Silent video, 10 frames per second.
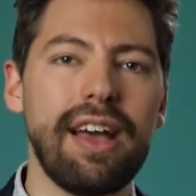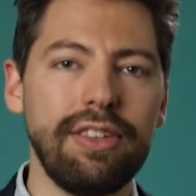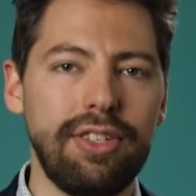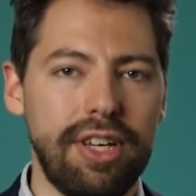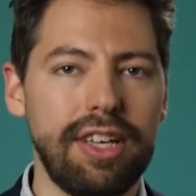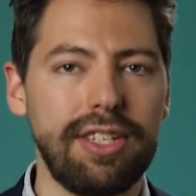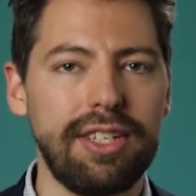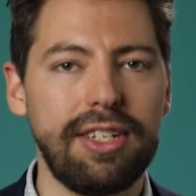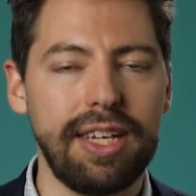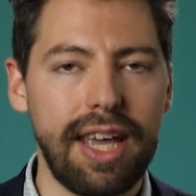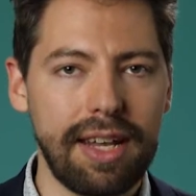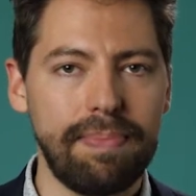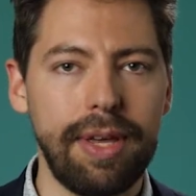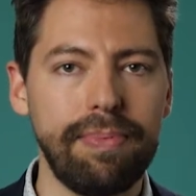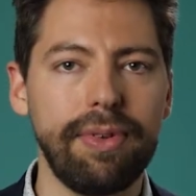just to get
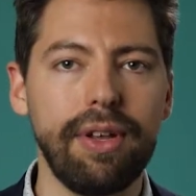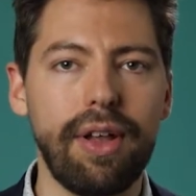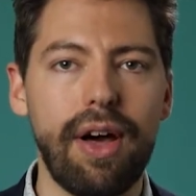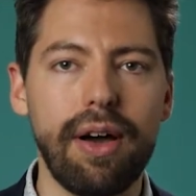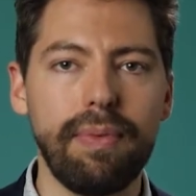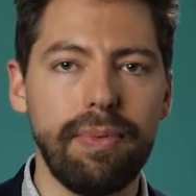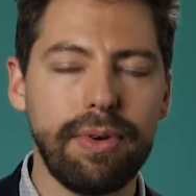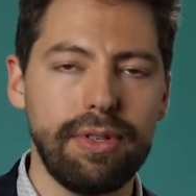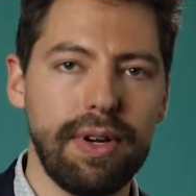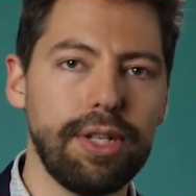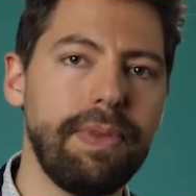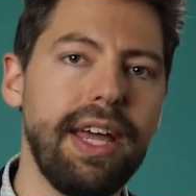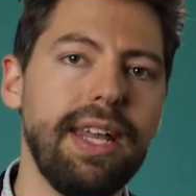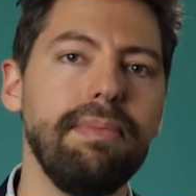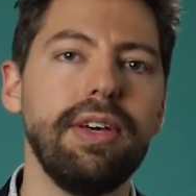people along with what you're explaining,